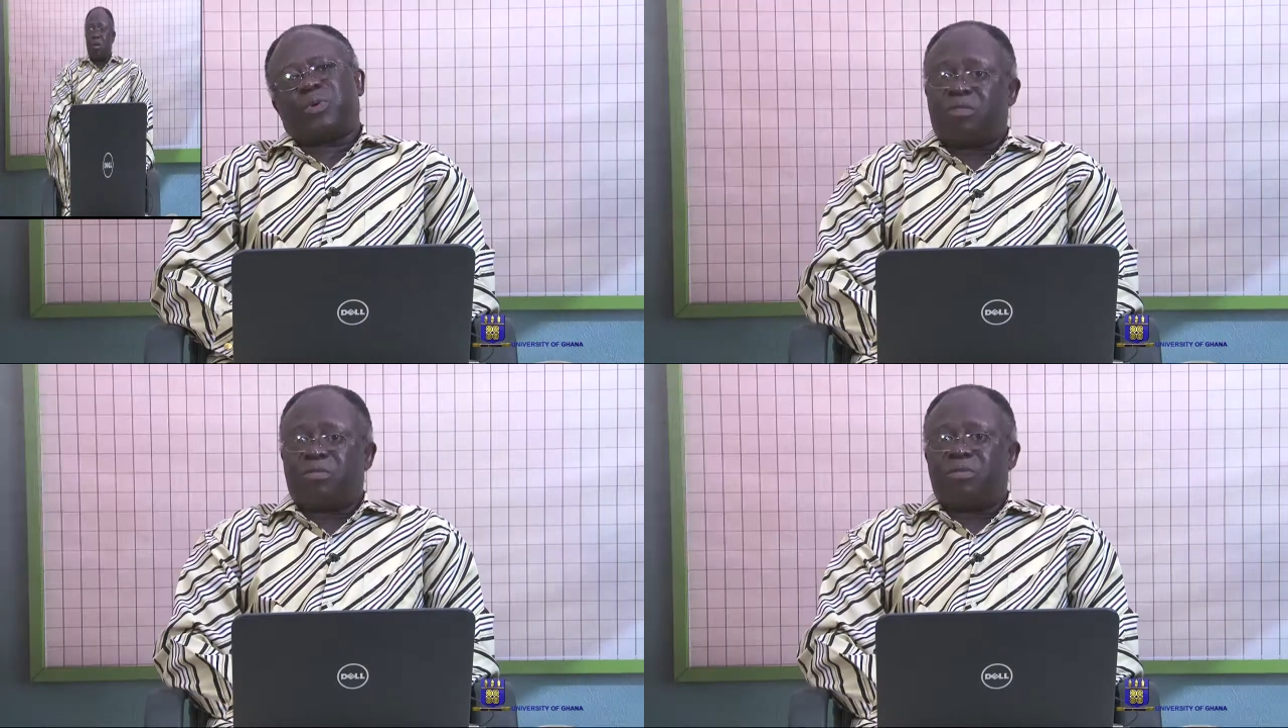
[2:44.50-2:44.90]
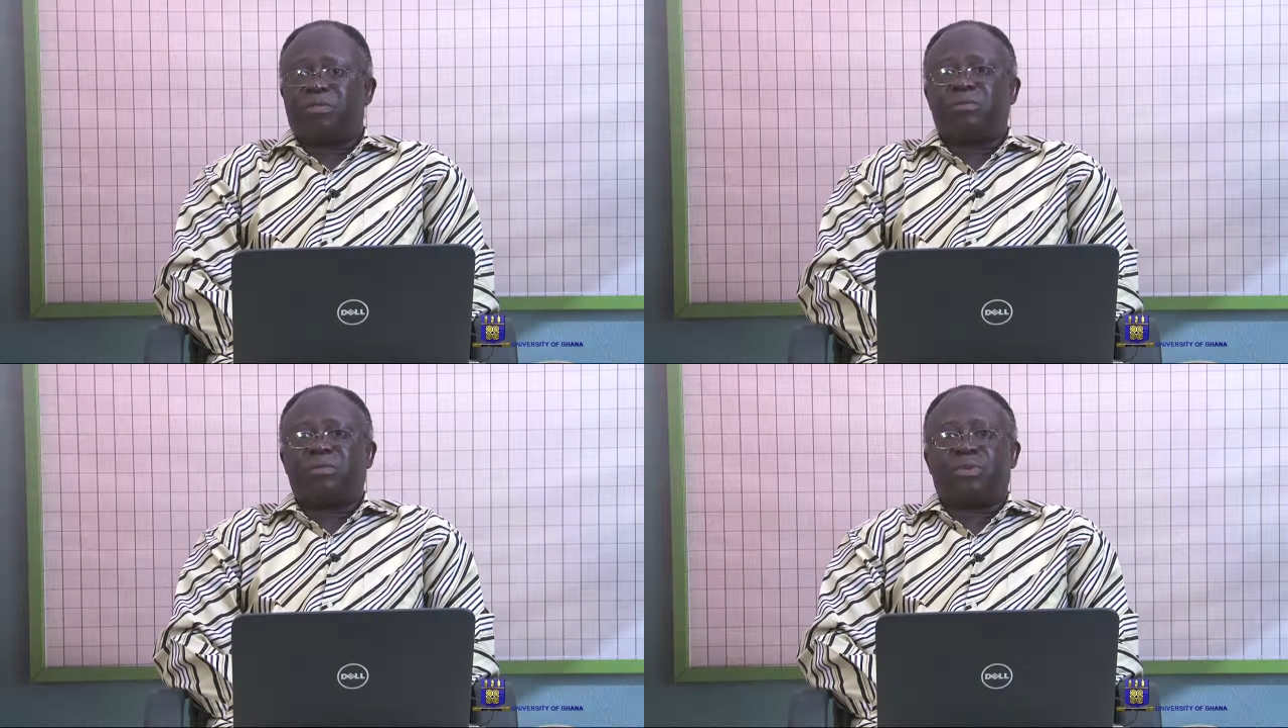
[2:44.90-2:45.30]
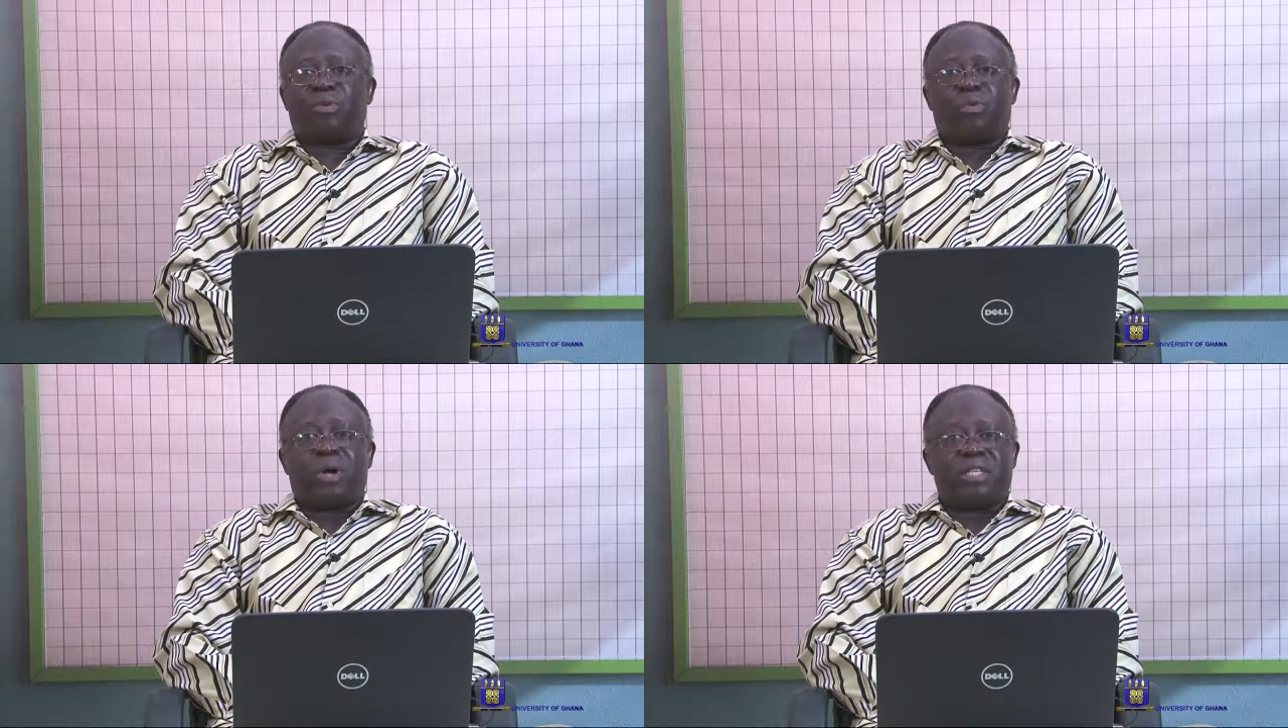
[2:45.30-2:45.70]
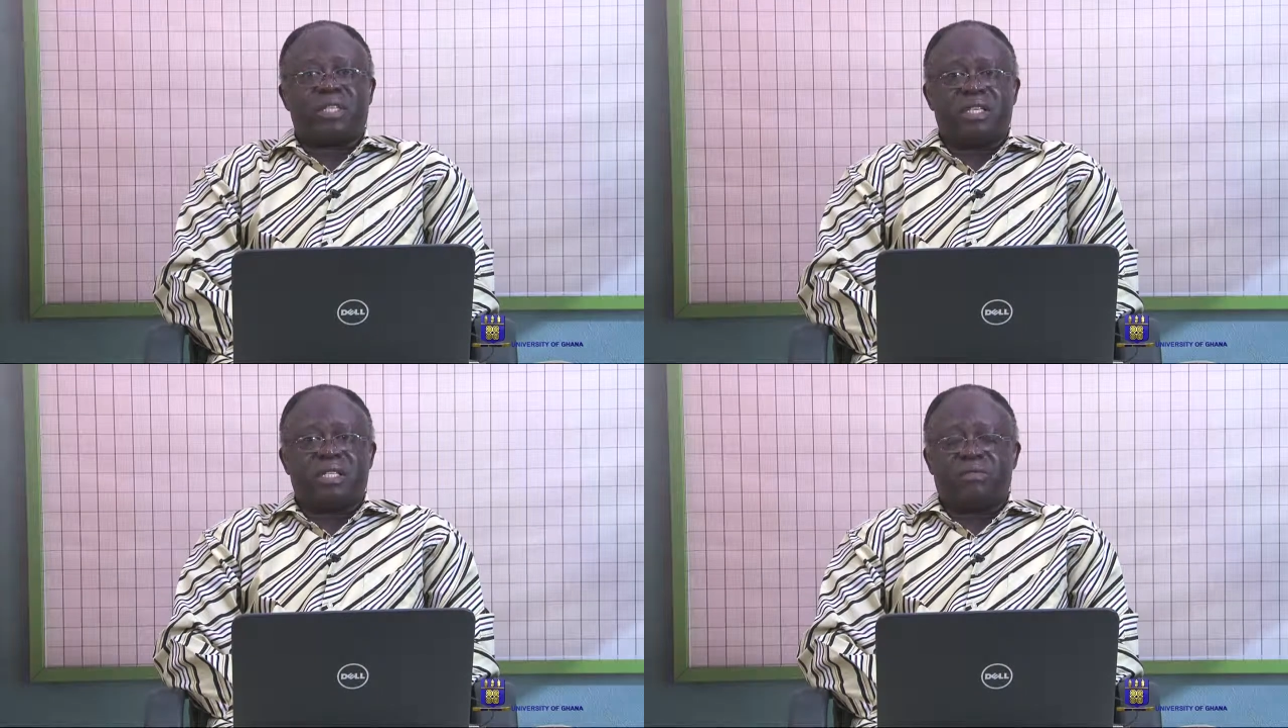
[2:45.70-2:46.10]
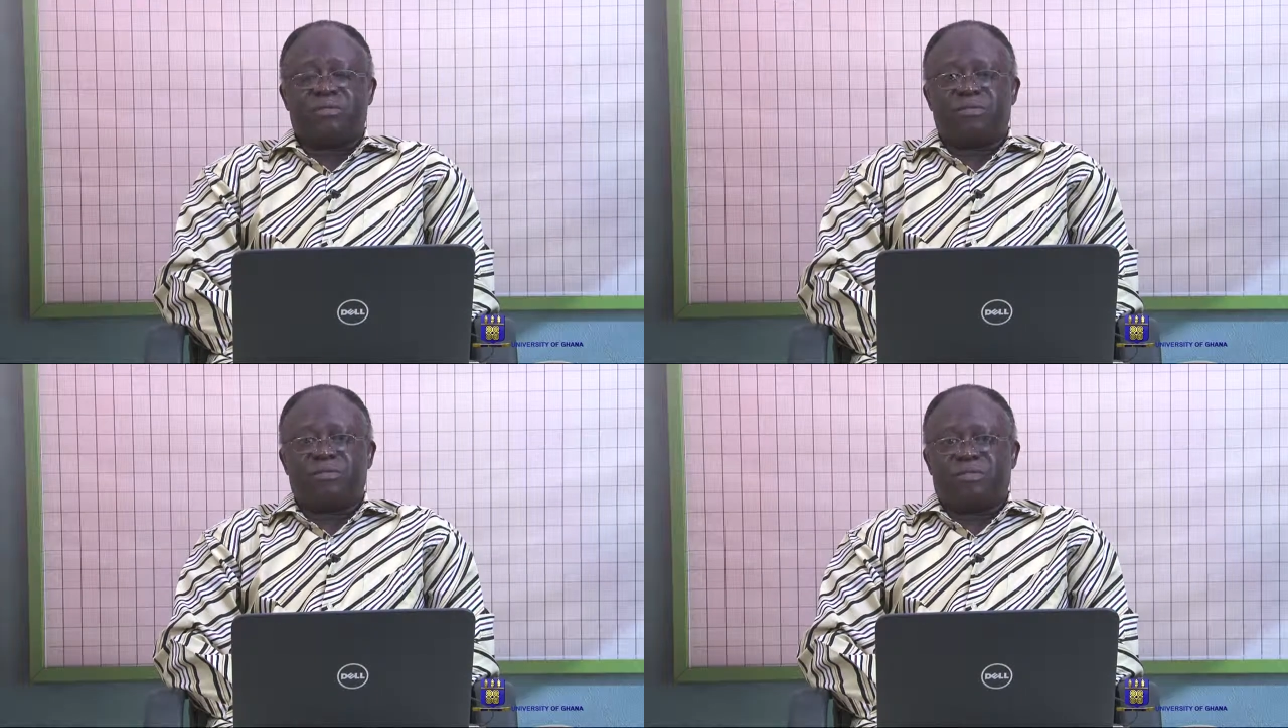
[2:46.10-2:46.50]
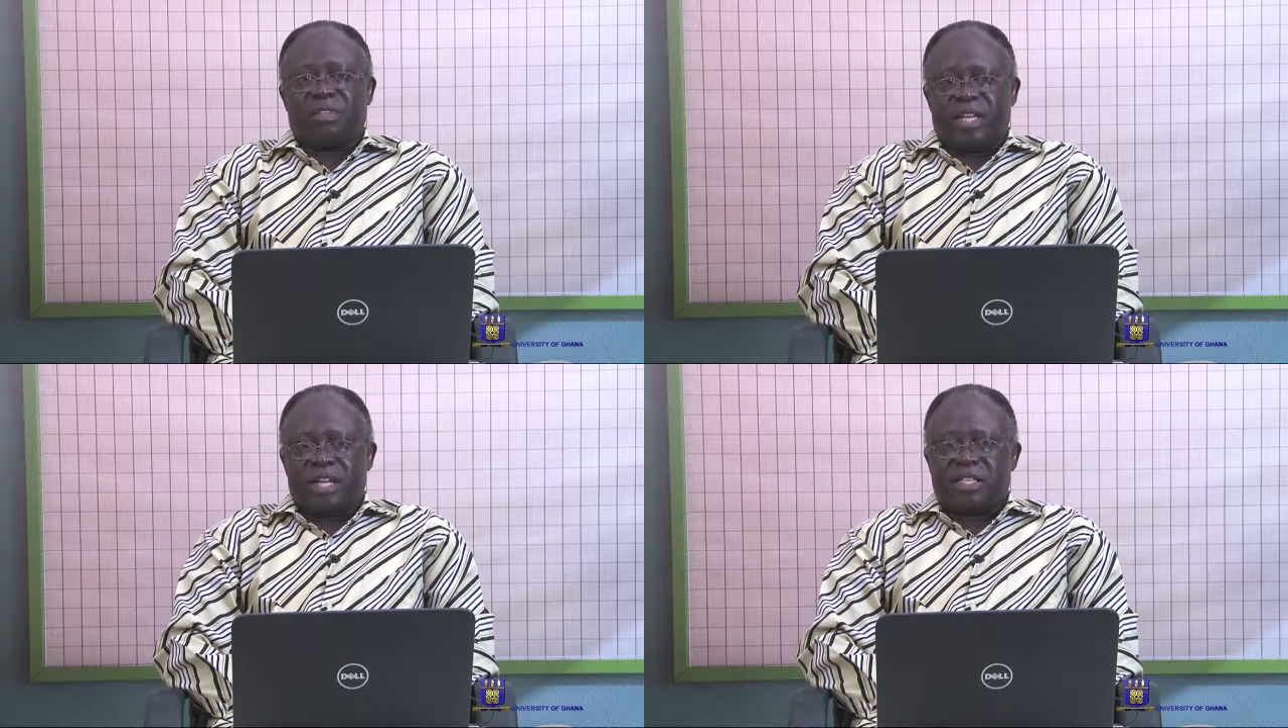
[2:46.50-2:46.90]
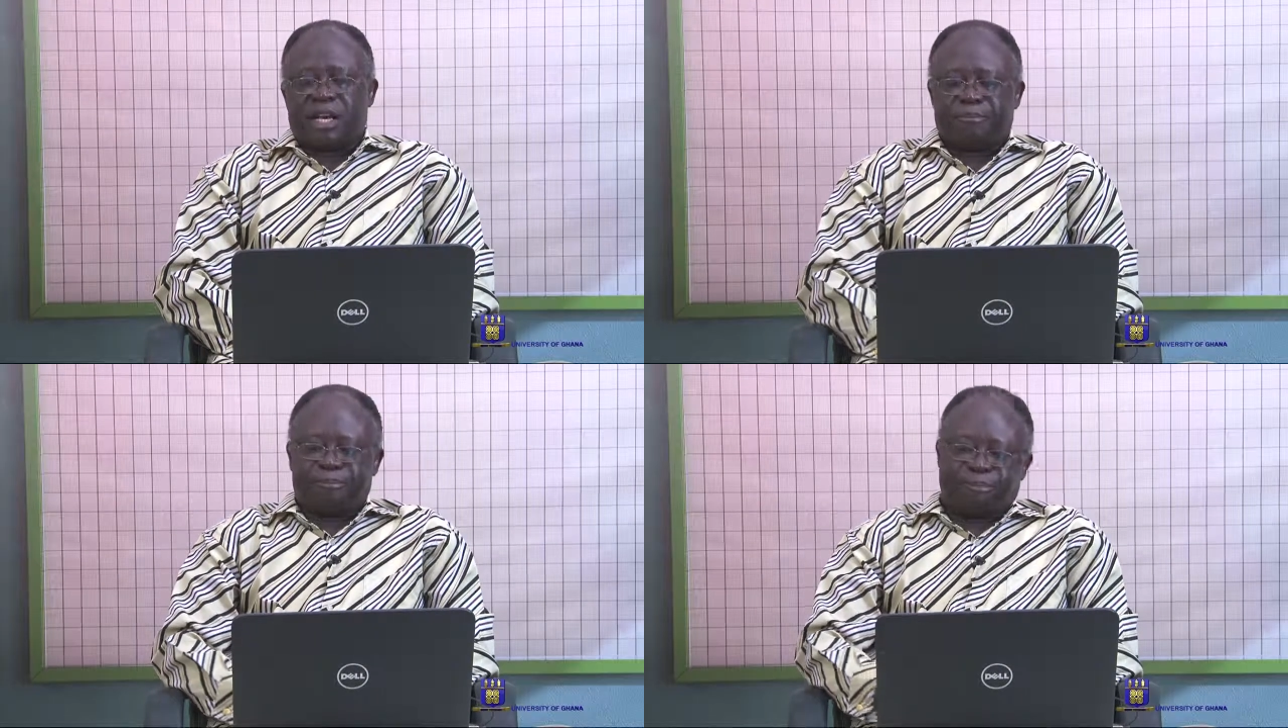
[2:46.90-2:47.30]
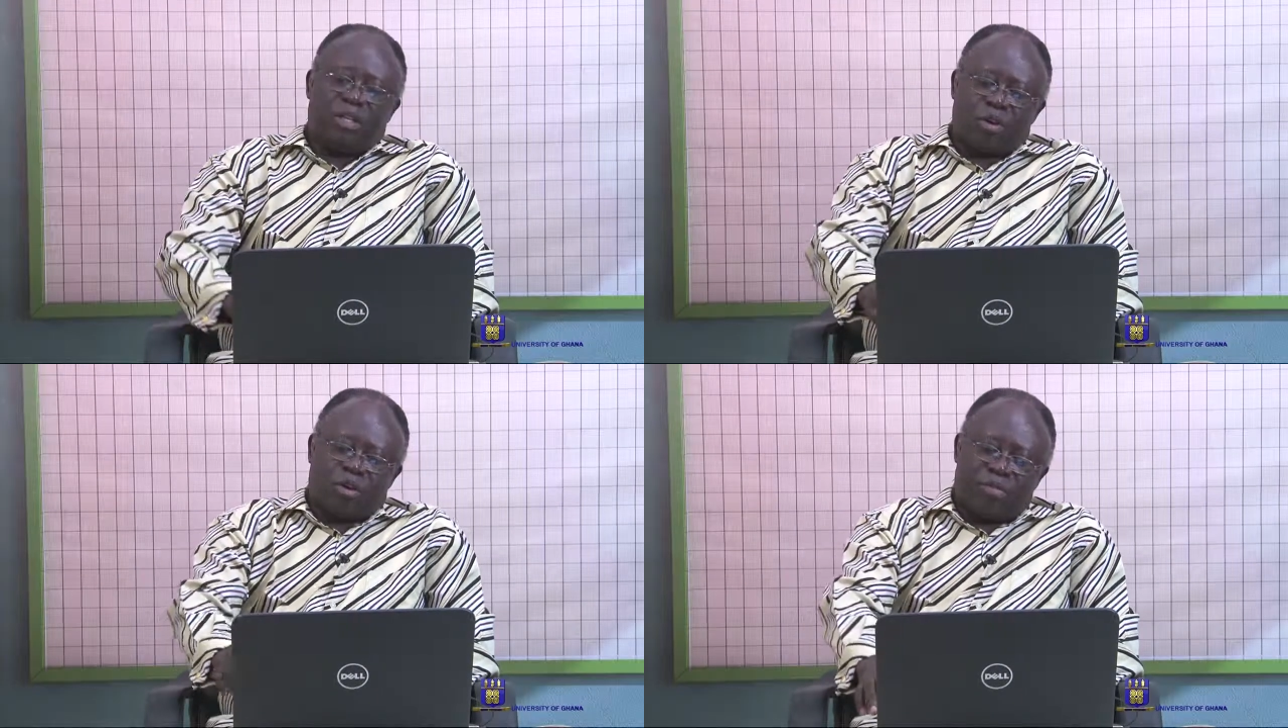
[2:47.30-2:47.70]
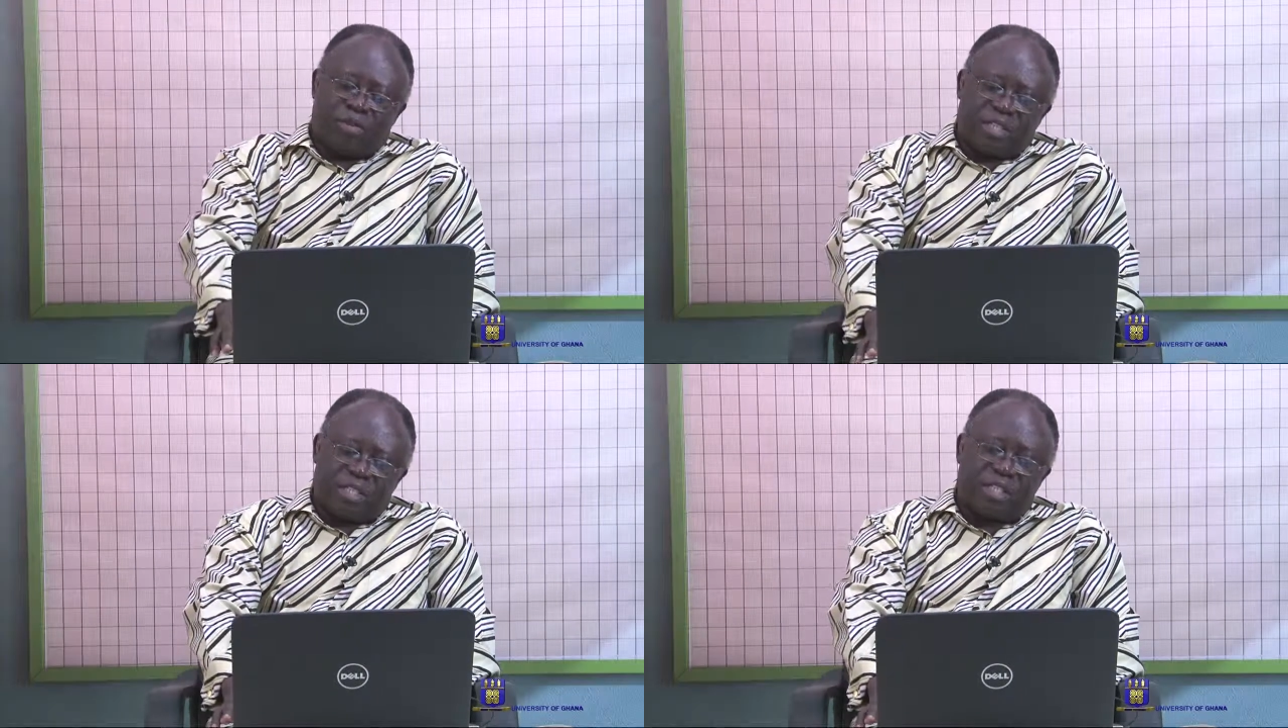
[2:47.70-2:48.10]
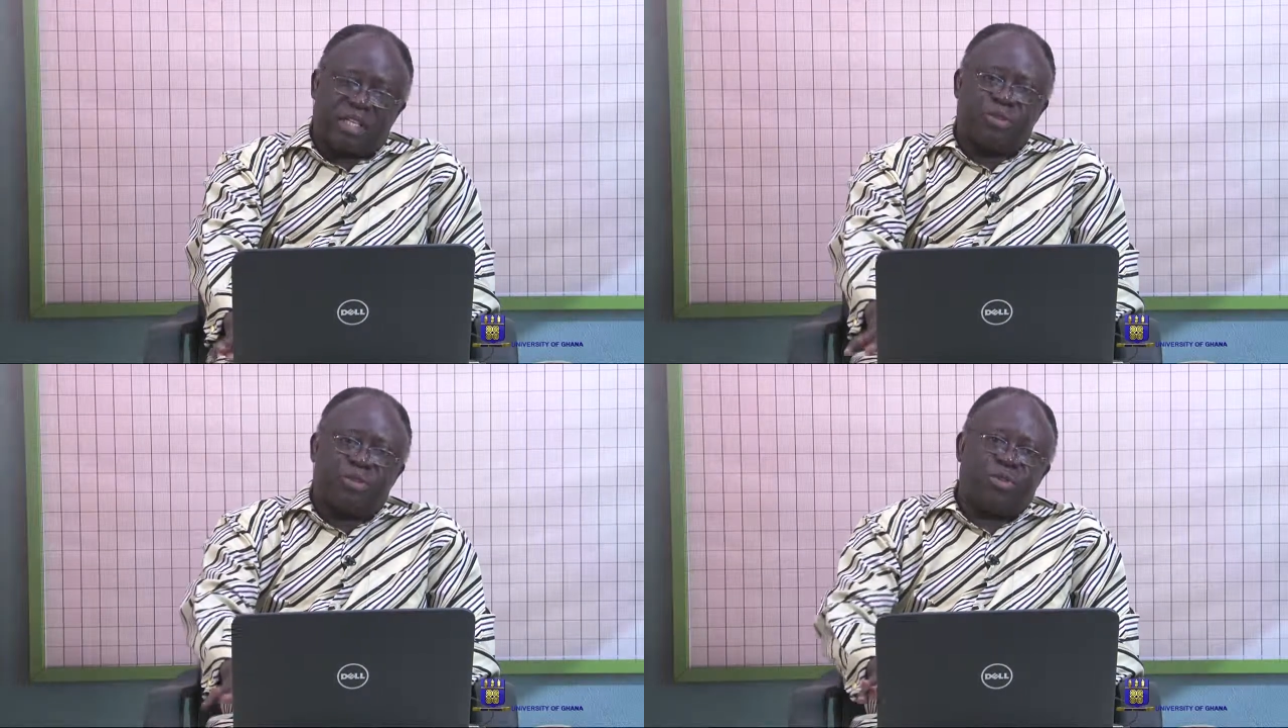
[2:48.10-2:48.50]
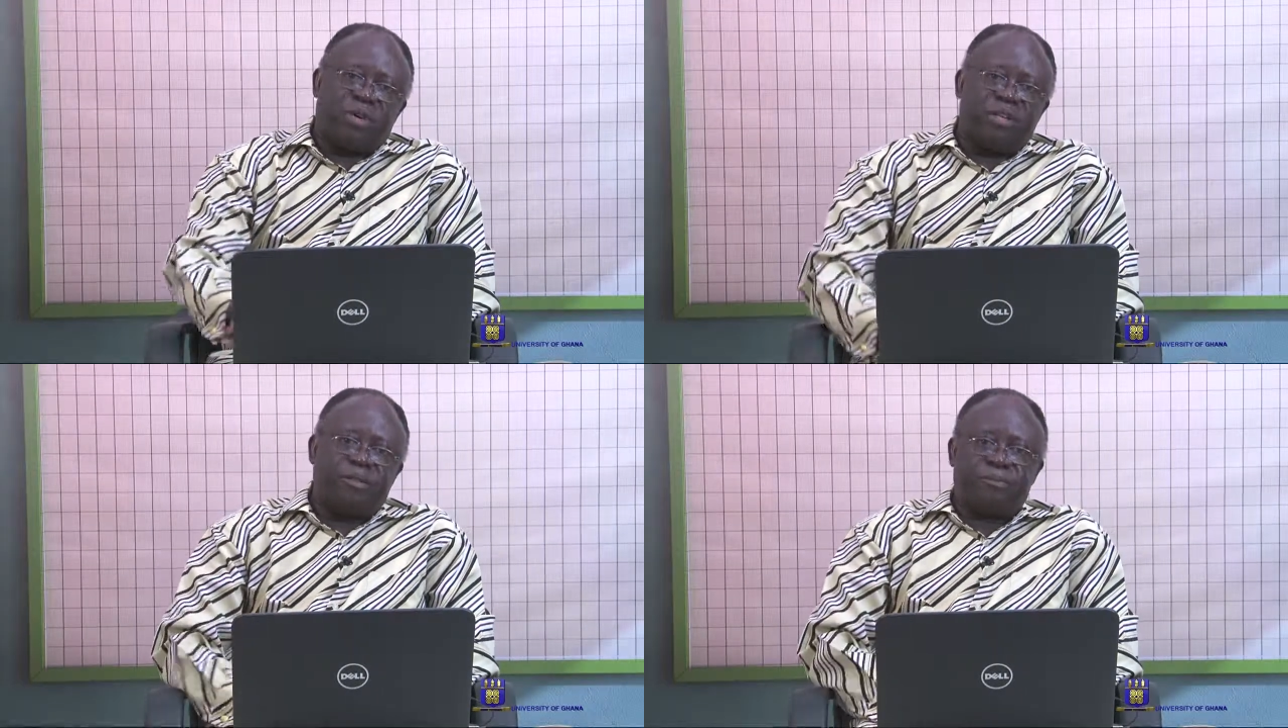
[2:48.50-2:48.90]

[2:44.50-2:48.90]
of qualitative data. Your references as usual.